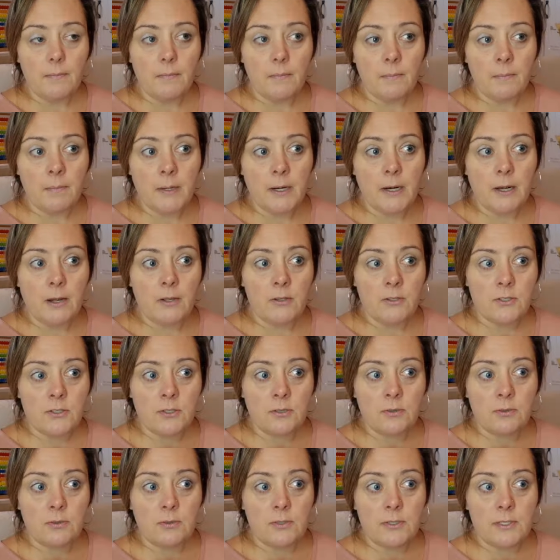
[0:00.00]
but
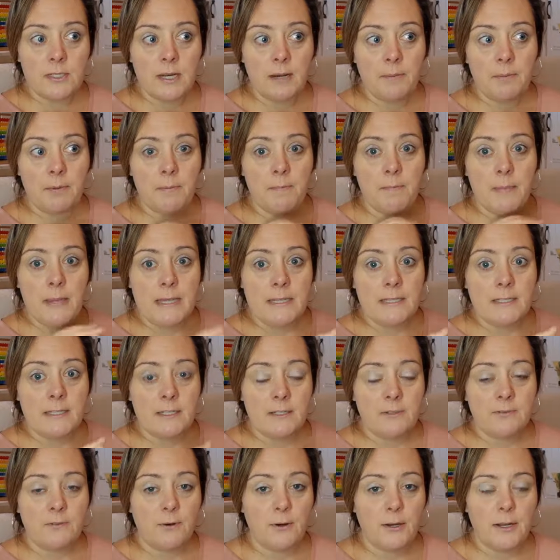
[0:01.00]
also set up a
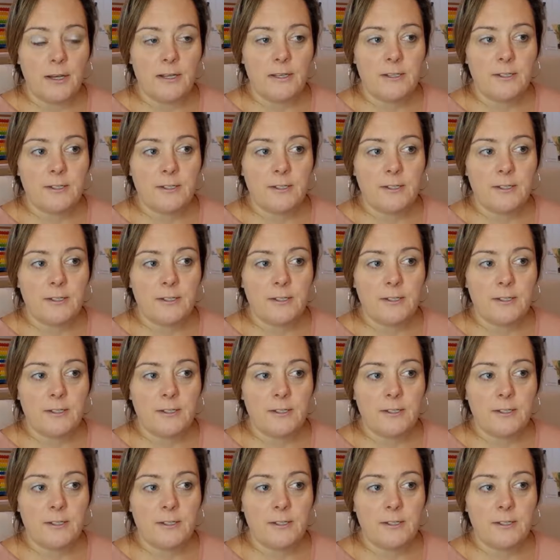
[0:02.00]
basis for it.